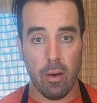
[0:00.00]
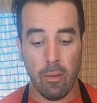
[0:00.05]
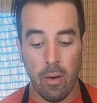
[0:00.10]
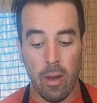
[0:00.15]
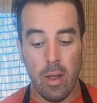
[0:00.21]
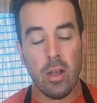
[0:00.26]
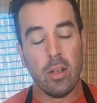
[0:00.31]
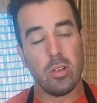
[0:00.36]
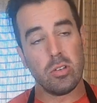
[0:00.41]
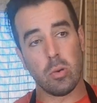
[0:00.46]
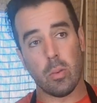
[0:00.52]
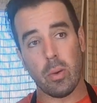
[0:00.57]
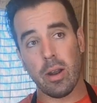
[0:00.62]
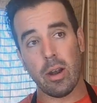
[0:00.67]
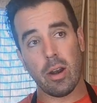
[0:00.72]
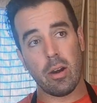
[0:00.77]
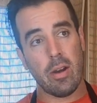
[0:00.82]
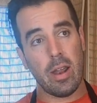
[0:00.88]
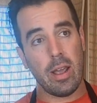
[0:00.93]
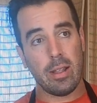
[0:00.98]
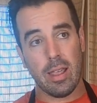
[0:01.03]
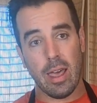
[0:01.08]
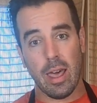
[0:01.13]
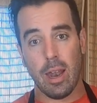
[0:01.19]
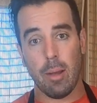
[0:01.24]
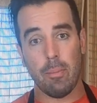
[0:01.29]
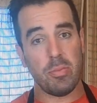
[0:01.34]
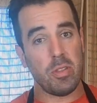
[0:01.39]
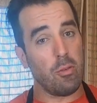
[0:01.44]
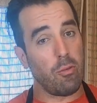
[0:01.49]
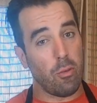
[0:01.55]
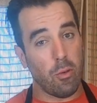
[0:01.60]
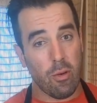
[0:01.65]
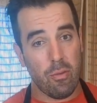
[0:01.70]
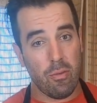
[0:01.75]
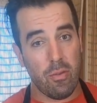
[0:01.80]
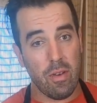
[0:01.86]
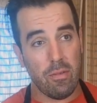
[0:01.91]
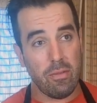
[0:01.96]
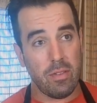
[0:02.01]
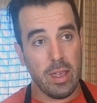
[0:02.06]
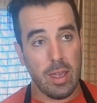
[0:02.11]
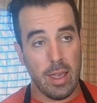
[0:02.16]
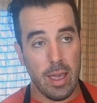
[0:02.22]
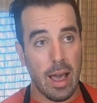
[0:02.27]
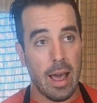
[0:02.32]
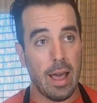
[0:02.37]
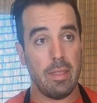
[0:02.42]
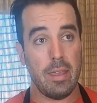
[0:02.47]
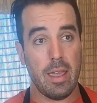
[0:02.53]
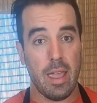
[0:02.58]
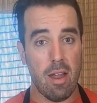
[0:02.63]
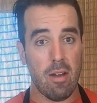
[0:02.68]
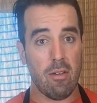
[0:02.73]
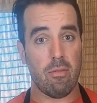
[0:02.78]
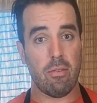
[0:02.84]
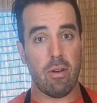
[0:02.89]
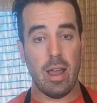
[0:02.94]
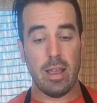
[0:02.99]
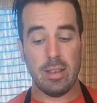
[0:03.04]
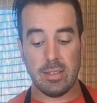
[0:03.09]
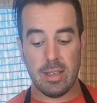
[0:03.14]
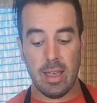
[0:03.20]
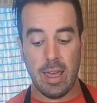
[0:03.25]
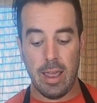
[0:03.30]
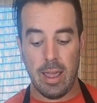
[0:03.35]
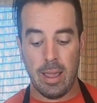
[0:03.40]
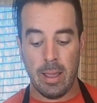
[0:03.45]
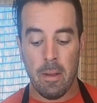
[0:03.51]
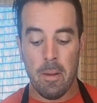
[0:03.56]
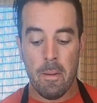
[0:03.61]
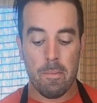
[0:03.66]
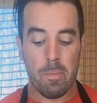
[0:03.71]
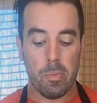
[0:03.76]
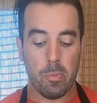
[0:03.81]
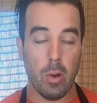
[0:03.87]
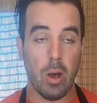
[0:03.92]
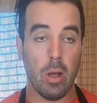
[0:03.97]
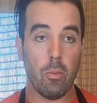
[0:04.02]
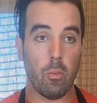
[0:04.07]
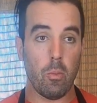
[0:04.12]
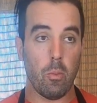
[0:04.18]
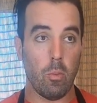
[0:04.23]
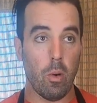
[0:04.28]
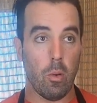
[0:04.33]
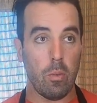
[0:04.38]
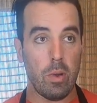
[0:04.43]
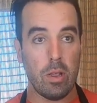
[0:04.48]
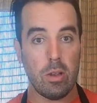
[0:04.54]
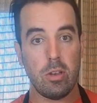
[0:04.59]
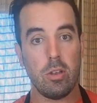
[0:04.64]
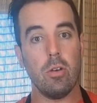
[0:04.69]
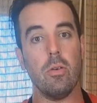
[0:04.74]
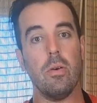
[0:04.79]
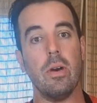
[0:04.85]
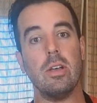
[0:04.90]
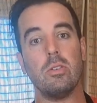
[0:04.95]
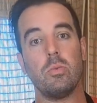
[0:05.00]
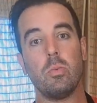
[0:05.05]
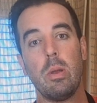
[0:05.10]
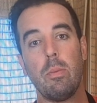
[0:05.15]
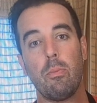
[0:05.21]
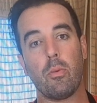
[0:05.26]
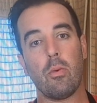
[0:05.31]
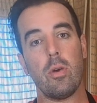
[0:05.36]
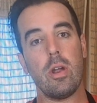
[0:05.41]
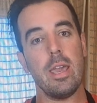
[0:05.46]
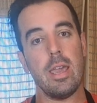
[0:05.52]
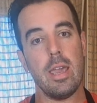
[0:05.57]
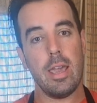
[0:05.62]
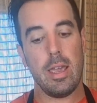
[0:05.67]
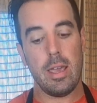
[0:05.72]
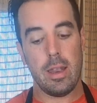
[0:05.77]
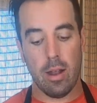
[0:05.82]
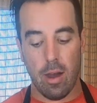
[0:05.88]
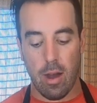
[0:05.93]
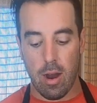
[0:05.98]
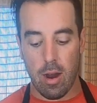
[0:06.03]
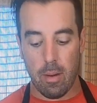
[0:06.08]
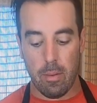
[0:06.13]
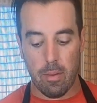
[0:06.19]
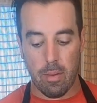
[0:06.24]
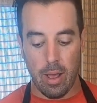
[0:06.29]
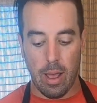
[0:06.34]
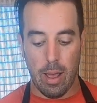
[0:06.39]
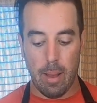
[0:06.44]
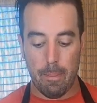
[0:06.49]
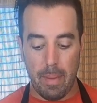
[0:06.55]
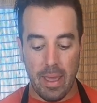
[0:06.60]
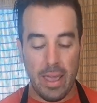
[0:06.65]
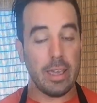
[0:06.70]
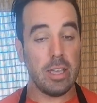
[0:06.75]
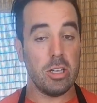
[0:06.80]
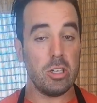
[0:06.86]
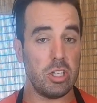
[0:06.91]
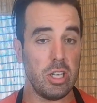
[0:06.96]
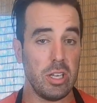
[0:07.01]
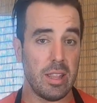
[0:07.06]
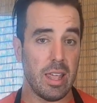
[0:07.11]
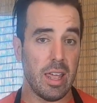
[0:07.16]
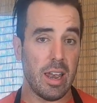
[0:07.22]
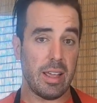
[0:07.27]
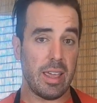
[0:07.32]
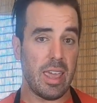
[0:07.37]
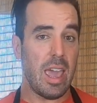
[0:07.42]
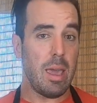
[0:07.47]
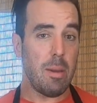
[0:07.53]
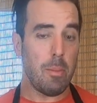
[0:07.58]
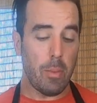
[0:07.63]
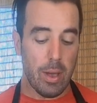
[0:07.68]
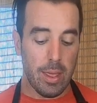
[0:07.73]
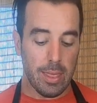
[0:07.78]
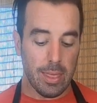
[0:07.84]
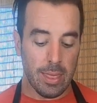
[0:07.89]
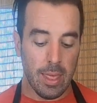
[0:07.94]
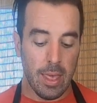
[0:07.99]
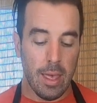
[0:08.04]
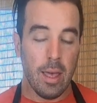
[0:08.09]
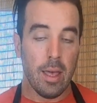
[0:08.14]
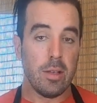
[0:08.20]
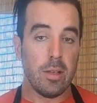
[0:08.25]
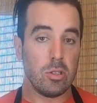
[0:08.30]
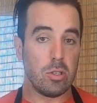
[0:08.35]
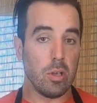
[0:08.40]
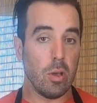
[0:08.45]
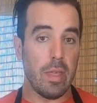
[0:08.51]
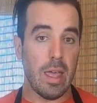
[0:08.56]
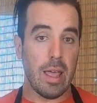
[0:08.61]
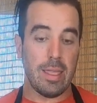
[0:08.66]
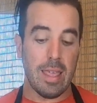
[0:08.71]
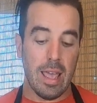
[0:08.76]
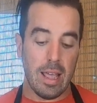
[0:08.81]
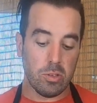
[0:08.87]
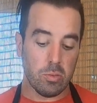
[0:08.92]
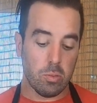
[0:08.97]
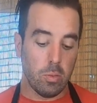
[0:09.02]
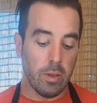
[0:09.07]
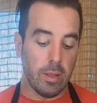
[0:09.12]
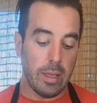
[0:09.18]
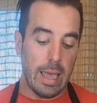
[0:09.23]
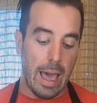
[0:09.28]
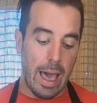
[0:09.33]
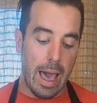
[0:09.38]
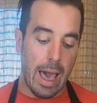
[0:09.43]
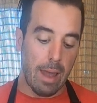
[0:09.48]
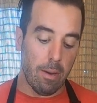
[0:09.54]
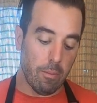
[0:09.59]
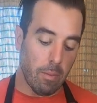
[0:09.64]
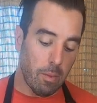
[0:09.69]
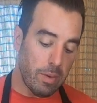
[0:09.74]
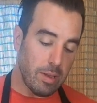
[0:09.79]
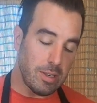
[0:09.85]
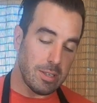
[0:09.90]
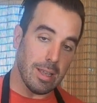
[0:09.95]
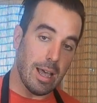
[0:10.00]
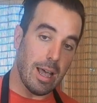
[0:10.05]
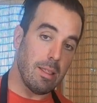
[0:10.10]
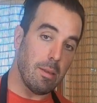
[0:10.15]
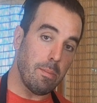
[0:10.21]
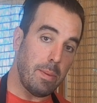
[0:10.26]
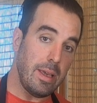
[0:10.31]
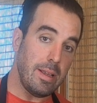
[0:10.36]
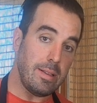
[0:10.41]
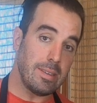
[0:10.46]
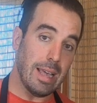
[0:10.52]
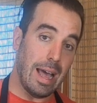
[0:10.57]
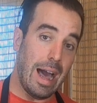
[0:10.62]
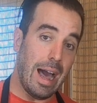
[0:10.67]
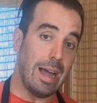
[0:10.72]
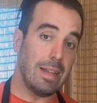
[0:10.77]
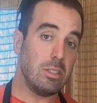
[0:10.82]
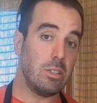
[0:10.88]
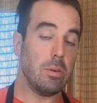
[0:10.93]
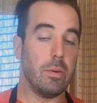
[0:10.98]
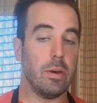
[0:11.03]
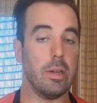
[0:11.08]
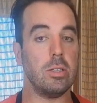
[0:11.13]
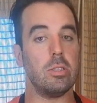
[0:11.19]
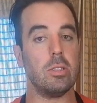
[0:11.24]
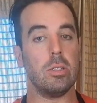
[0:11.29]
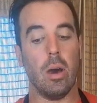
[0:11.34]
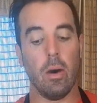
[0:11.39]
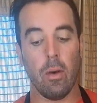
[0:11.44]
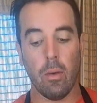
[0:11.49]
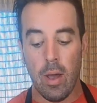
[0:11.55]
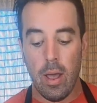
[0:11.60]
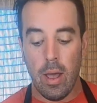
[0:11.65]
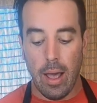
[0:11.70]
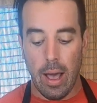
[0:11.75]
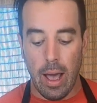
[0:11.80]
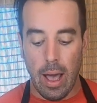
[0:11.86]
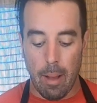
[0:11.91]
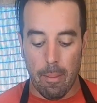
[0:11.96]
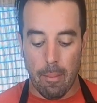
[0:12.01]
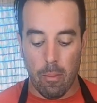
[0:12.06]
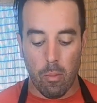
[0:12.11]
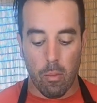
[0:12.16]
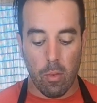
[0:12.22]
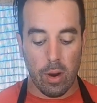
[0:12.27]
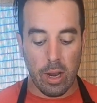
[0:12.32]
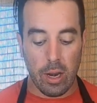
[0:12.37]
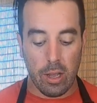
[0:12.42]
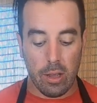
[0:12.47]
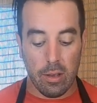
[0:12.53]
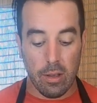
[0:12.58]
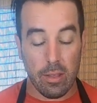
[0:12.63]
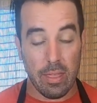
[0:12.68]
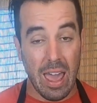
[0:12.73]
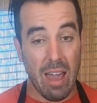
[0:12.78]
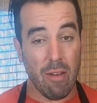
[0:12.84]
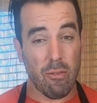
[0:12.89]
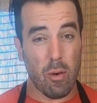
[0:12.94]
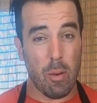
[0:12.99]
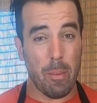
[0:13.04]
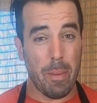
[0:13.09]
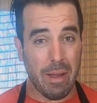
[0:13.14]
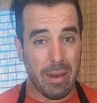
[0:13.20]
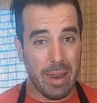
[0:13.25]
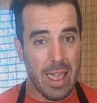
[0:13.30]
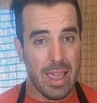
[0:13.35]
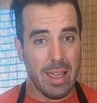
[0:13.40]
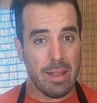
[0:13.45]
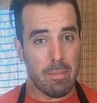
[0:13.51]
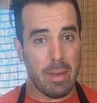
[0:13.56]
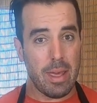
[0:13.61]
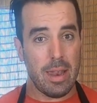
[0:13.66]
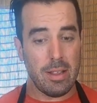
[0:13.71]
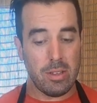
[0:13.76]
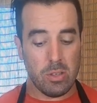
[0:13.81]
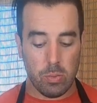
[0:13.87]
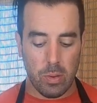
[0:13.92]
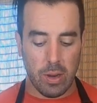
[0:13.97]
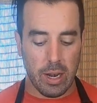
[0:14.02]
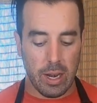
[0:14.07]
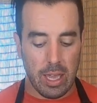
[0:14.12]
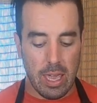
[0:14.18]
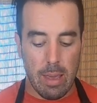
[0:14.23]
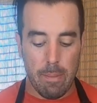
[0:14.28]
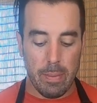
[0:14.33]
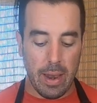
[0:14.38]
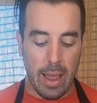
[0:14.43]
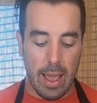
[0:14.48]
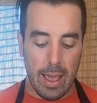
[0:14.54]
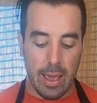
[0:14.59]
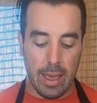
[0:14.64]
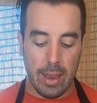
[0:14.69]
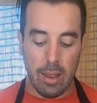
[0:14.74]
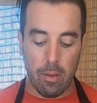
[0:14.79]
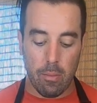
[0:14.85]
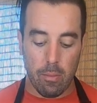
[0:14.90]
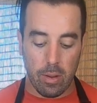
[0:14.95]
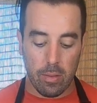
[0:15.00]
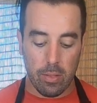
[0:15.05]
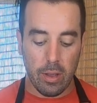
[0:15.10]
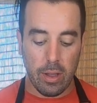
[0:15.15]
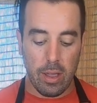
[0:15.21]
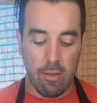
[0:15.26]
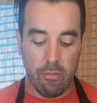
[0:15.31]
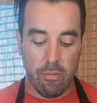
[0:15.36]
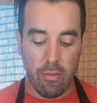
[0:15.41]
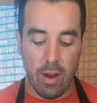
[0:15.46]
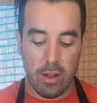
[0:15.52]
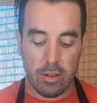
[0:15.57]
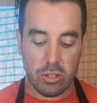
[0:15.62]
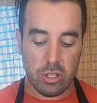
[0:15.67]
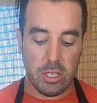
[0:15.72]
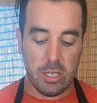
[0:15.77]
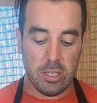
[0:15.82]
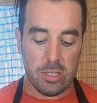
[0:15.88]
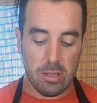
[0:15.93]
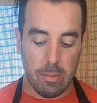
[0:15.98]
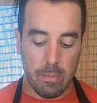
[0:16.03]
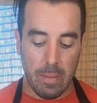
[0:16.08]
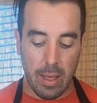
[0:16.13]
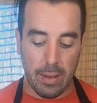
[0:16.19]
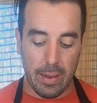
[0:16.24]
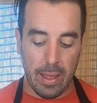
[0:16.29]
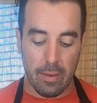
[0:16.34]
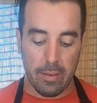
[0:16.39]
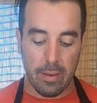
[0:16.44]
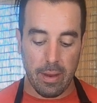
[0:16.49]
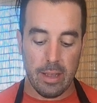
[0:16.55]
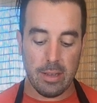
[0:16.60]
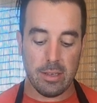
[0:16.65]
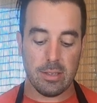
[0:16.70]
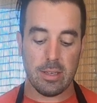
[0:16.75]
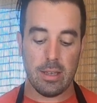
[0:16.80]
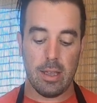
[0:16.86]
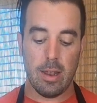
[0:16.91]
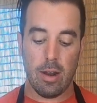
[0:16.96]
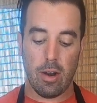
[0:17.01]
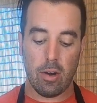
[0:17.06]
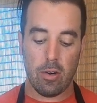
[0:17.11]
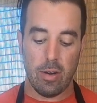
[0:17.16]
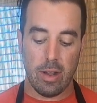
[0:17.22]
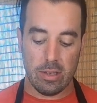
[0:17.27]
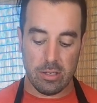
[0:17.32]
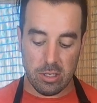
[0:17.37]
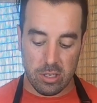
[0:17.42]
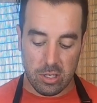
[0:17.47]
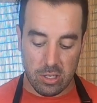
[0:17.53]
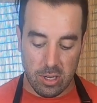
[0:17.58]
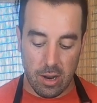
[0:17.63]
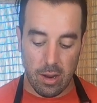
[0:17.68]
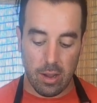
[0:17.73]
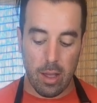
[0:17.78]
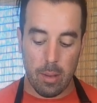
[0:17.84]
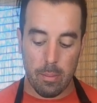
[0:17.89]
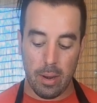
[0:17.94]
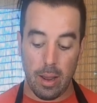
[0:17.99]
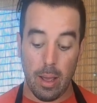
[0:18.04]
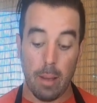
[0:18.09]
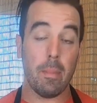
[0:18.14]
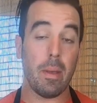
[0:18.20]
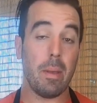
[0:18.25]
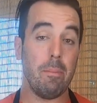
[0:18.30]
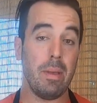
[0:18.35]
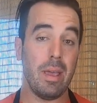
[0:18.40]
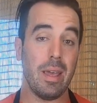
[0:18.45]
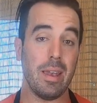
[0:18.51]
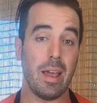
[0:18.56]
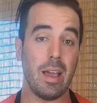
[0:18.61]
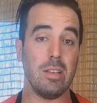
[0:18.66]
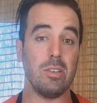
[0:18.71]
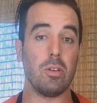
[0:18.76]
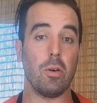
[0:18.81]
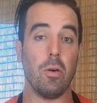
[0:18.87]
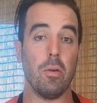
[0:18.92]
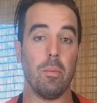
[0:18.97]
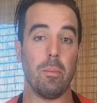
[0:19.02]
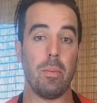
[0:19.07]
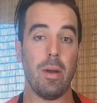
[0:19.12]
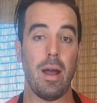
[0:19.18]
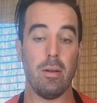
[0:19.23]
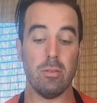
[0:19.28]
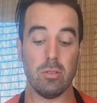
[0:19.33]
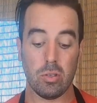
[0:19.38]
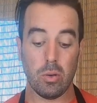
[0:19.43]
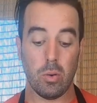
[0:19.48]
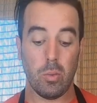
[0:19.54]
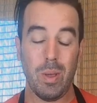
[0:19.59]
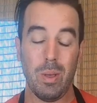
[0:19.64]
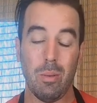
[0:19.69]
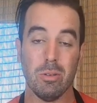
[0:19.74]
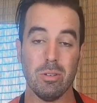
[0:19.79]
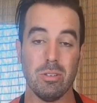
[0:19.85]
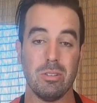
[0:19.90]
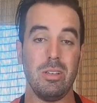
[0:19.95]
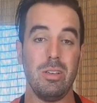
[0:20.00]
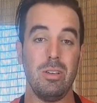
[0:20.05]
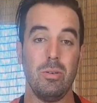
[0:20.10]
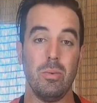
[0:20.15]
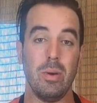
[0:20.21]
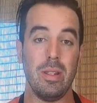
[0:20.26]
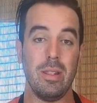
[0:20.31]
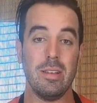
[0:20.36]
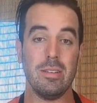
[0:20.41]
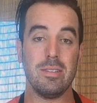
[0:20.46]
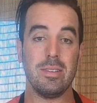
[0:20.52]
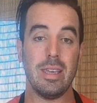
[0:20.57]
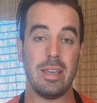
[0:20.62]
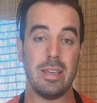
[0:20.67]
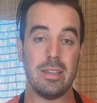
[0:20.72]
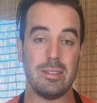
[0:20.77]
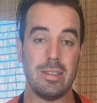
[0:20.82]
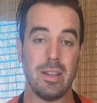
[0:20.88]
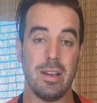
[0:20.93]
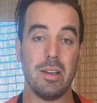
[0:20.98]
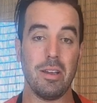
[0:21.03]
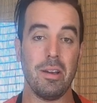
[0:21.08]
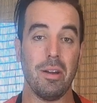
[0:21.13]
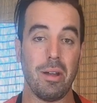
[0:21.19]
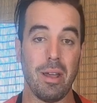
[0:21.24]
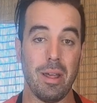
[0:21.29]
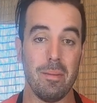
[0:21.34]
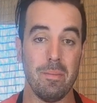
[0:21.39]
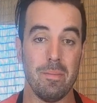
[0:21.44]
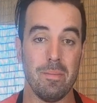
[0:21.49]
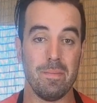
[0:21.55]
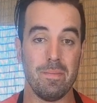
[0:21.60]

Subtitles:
though, so we're going to crank that up to 450 on the air fry setting. But what we do is we preheat our baking sheet that it came with so that that's really hot when we slide the pizza onto it. So we're going to cook that for about 8 minutes. We're going to keep an eye on it. We're looking for our cheese to melt out nicely and our crust to start coming up and be a nice golden brown. So we will see you when this thing is done cooking.